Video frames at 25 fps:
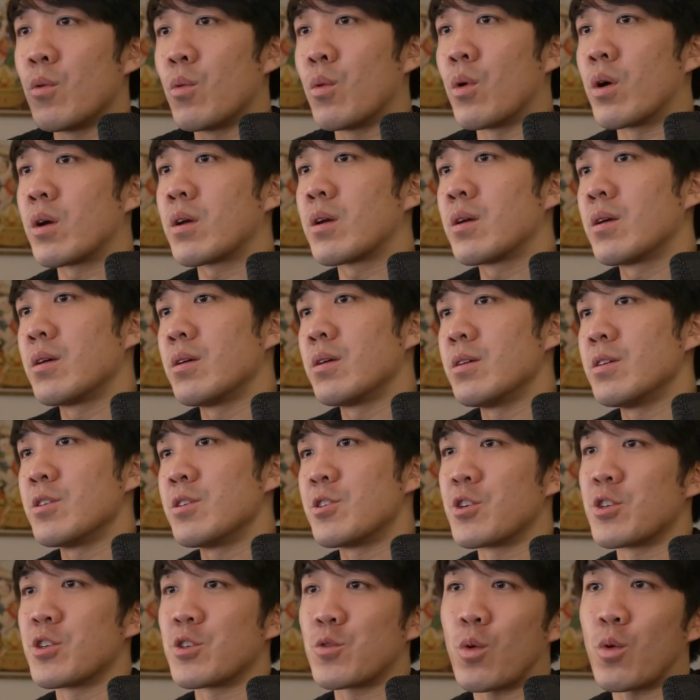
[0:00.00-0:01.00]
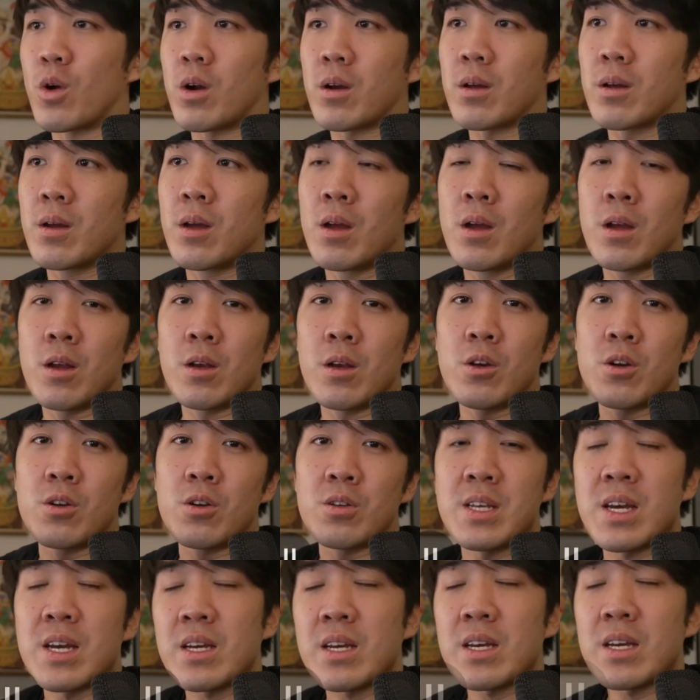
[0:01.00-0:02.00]
work is just work.
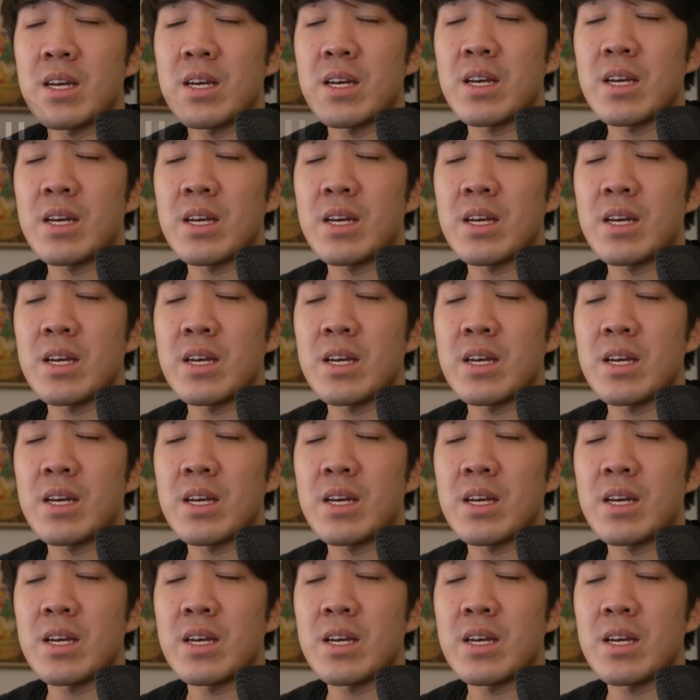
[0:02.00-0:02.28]
Your technical